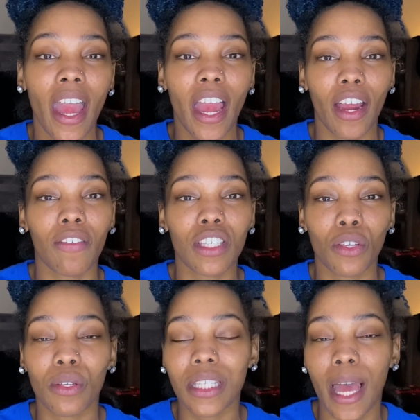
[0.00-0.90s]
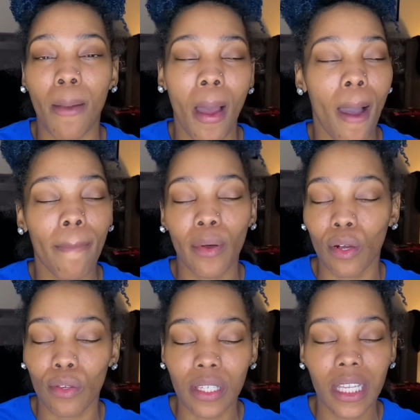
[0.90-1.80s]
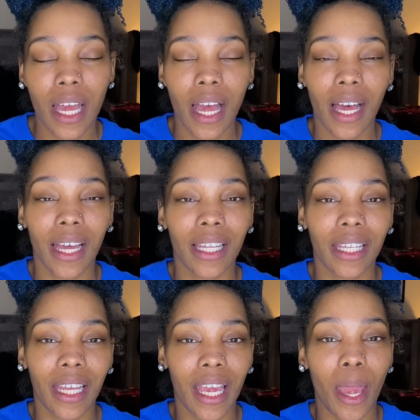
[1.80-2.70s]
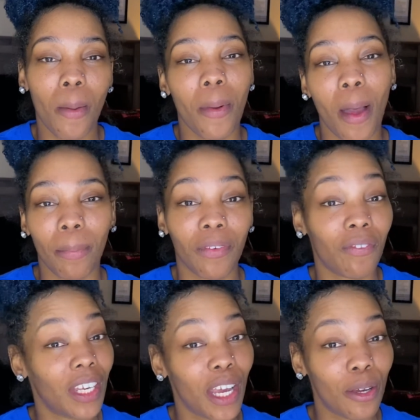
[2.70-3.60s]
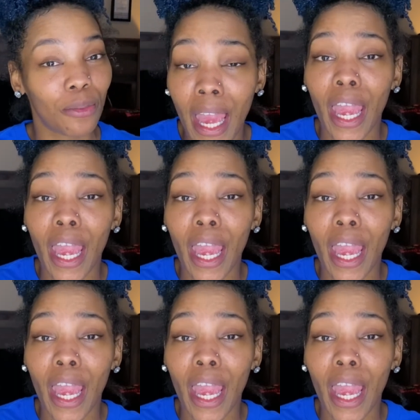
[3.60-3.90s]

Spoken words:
every single time I post a lit popping video.